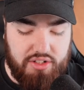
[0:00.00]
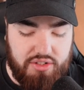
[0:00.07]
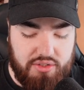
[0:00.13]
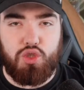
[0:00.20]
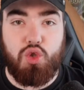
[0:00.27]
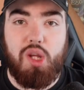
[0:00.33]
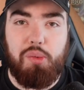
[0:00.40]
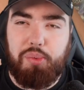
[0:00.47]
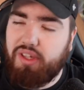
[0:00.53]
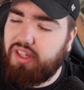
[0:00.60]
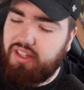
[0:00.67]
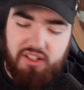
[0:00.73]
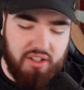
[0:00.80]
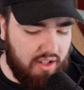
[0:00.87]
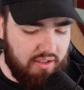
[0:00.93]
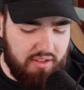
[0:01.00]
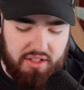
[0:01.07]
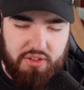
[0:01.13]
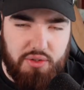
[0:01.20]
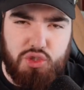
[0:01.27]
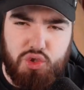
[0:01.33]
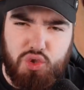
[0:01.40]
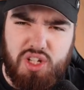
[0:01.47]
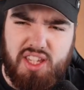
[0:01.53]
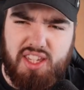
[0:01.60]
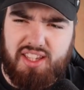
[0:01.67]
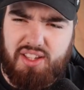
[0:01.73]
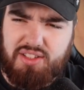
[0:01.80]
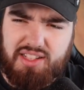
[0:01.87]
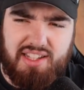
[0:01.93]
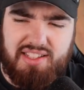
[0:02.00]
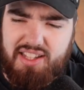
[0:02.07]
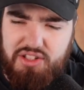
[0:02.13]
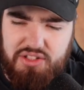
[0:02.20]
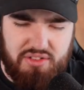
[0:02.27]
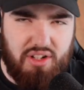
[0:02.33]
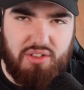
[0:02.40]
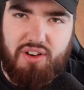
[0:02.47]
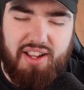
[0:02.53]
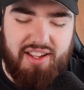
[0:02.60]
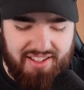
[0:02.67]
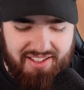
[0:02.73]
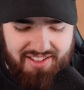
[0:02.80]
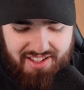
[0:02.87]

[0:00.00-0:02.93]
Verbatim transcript: Dreepy. Yo, I thought it was Dreaky. I was like, that sounds not right.